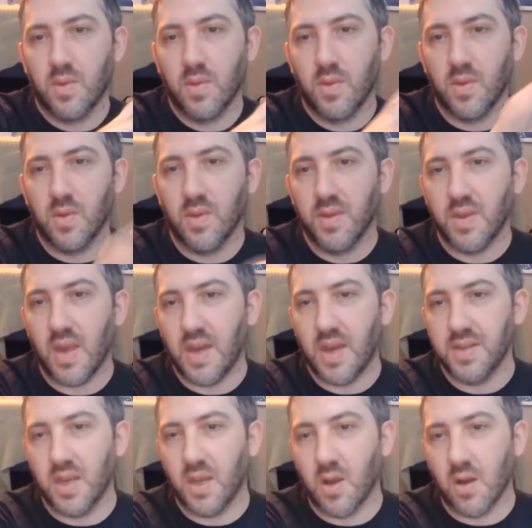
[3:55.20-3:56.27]
This has
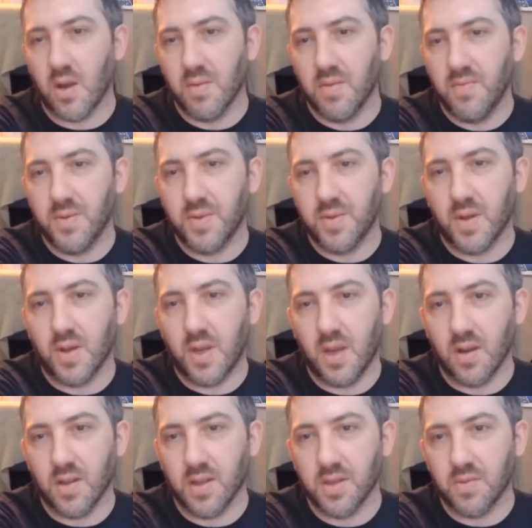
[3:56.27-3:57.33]
a carbon filter here
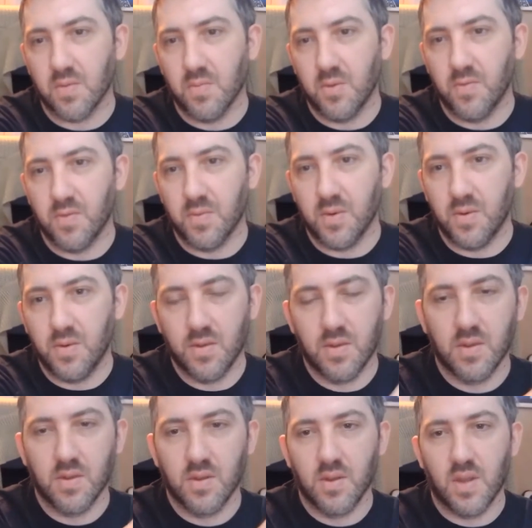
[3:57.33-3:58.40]
that's removable,
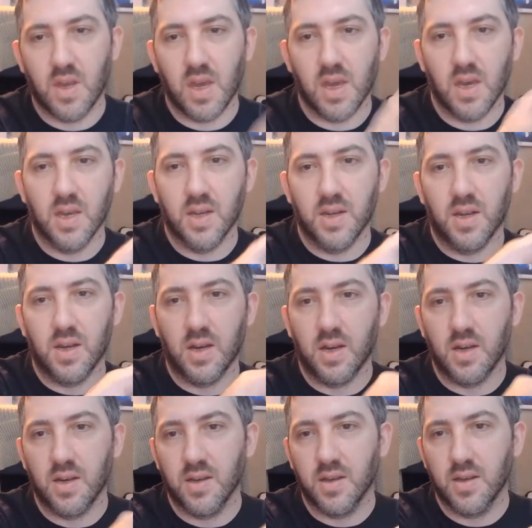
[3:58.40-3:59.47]
and
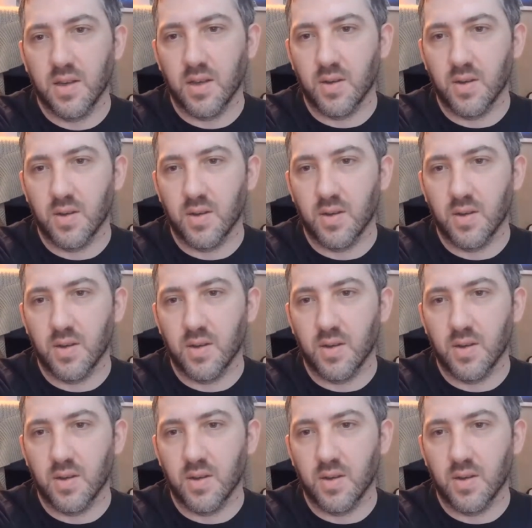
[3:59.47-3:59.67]
it'll